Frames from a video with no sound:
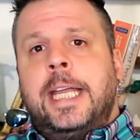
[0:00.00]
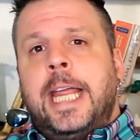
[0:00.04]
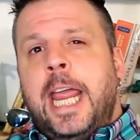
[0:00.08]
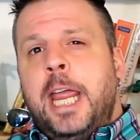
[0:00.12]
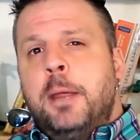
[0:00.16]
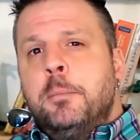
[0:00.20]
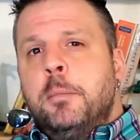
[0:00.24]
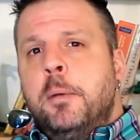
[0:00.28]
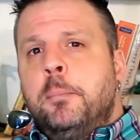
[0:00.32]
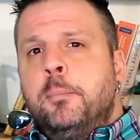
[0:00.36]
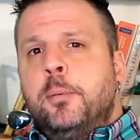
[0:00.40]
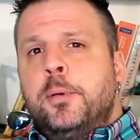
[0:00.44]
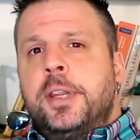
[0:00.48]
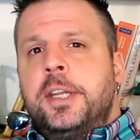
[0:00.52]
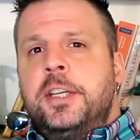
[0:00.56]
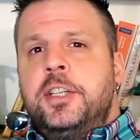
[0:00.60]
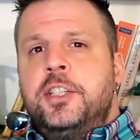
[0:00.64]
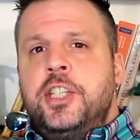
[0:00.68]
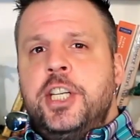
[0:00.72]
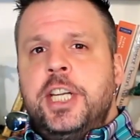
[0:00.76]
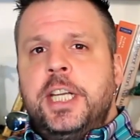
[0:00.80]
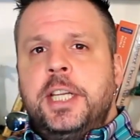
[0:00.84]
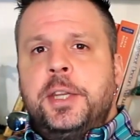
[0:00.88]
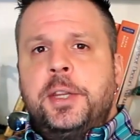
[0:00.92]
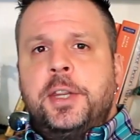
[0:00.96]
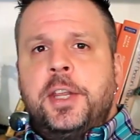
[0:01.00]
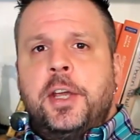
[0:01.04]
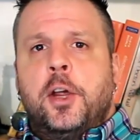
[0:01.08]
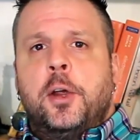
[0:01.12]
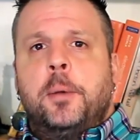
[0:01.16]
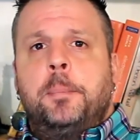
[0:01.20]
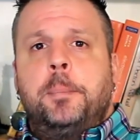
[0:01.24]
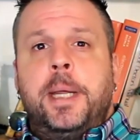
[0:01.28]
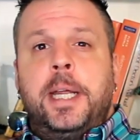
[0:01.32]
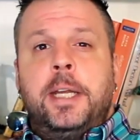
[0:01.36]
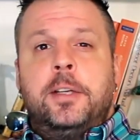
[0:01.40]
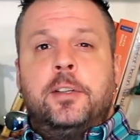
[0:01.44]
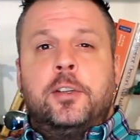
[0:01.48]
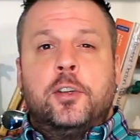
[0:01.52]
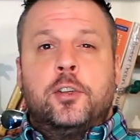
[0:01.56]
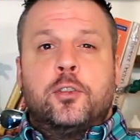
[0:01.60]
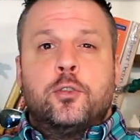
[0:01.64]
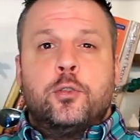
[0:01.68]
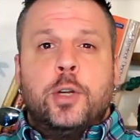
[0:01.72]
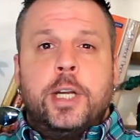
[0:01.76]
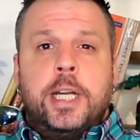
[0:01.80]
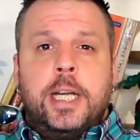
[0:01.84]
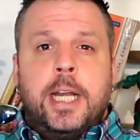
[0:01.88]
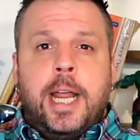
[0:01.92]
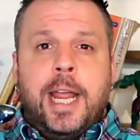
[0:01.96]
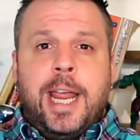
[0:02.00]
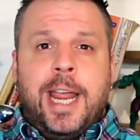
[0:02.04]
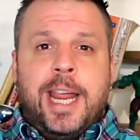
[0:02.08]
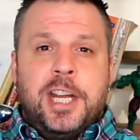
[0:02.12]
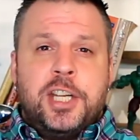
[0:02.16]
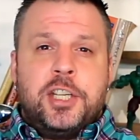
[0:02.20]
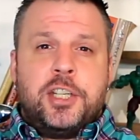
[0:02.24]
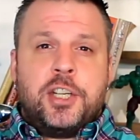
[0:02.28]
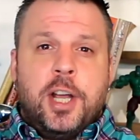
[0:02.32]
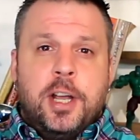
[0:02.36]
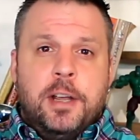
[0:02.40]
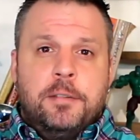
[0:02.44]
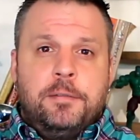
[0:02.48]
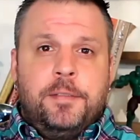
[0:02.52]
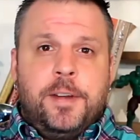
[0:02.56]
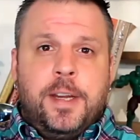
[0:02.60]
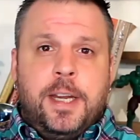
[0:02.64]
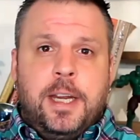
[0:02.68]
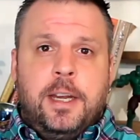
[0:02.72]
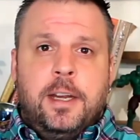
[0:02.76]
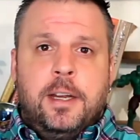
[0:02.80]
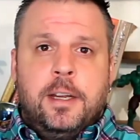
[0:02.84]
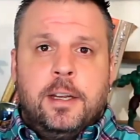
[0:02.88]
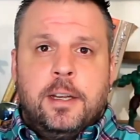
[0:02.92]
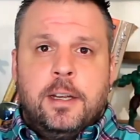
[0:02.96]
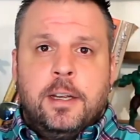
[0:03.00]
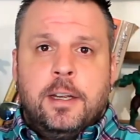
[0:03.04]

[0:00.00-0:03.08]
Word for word: came up with a gene therapy to treat HIV